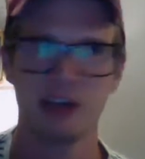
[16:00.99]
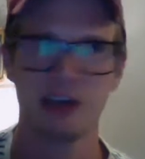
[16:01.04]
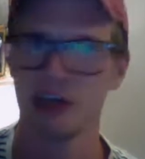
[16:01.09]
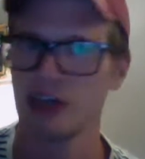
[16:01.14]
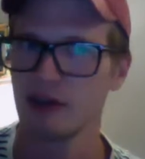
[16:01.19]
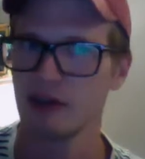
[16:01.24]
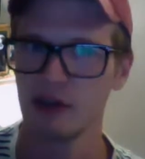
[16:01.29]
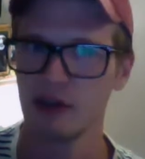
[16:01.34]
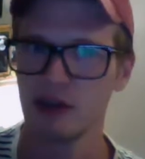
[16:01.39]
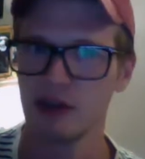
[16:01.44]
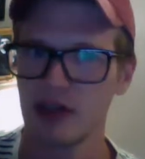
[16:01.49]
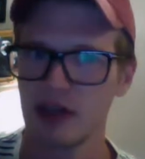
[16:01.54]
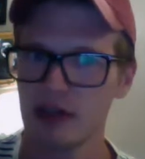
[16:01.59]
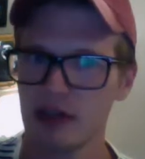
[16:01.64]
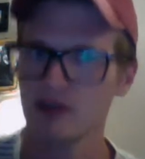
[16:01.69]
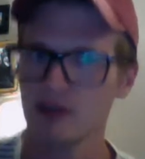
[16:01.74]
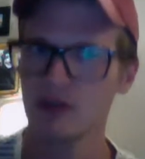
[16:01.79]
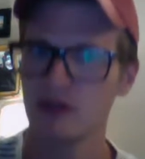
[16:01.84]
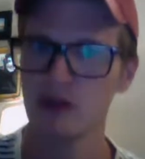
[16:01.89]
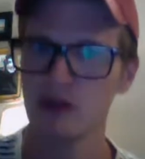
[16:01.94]
and everything.
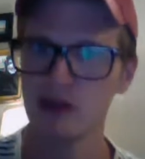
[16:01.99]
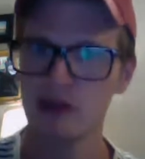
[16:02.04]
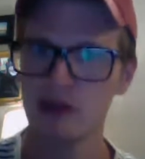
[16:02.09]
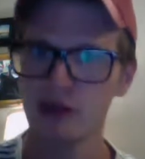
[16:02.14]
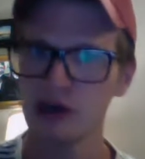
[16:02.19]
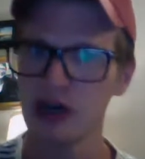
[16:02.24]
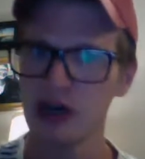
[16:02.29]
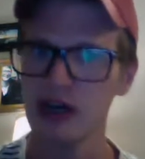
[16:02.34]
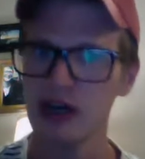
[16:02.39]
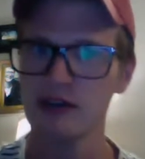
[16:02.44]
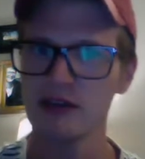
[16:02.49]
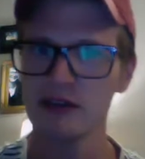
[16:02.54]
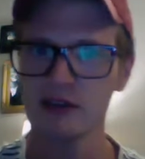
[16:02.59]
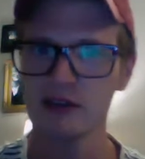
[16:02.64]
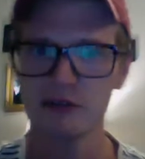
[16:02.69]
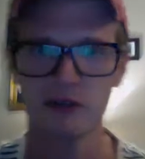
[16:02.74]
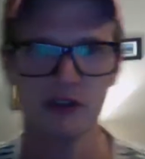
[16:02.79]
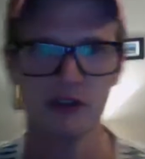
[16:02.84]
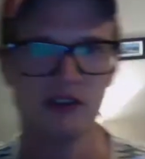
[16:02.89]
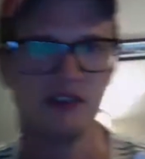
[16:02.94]
So did you guys
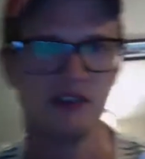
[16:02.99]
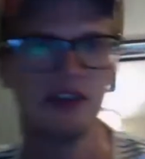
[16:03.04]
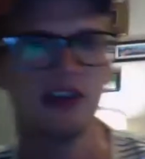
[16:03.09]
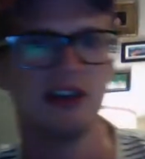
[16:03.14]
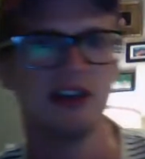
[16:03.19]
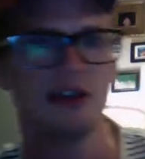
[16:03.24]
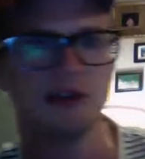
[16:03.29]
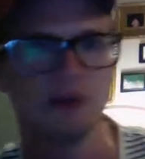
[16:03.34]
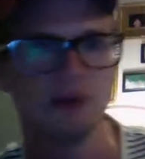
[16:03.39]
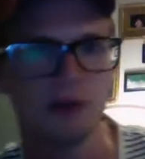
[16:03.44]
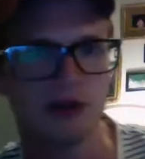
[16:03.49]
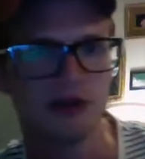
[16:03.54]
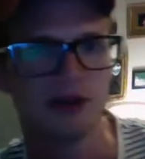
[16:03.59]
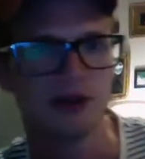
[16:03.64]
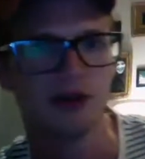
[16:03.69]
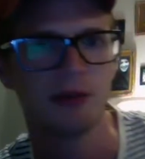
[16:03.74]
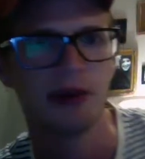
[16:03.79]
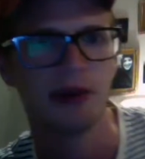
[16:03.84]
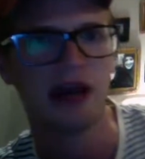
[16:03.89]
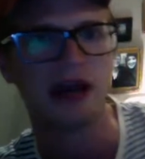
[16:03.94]
receive with
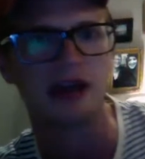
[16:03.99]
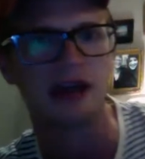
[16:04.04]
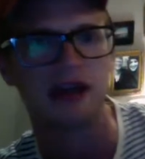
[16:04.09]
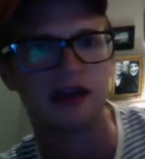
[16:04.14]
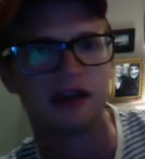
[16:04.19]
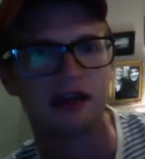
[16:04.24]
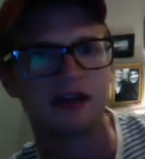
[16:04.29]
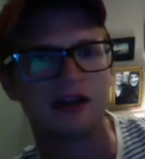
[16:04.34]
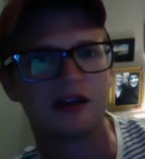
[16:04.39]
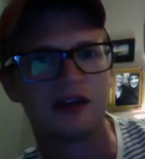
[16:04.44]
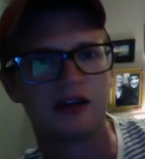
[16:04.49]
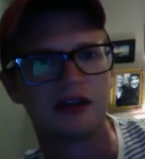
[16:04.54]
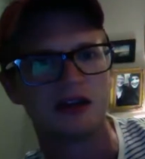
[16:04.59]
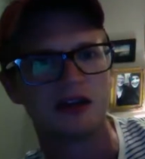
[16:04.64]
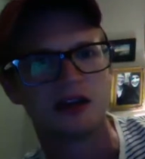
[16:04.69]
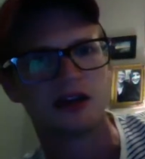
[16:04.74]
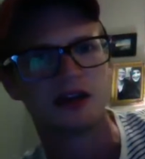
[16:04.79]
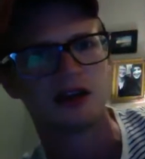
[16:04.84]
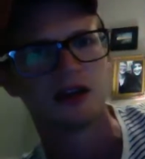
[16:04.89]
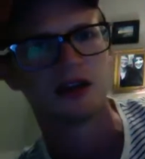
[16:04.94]
your packet
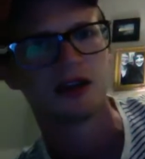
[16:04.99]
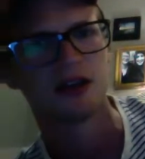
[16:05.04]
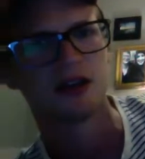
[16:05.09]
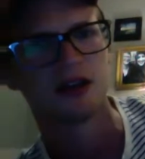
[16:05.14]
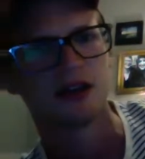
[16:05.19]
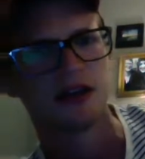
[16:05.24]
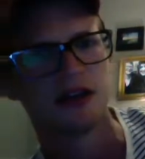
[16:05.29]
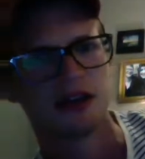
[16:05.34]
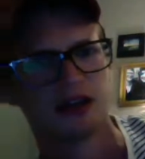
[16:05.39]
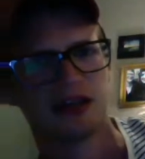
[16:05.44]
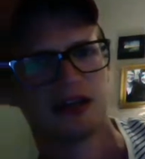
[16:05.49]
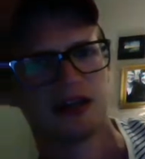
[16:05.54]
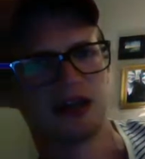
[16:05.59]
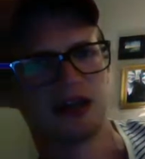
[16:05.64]
like an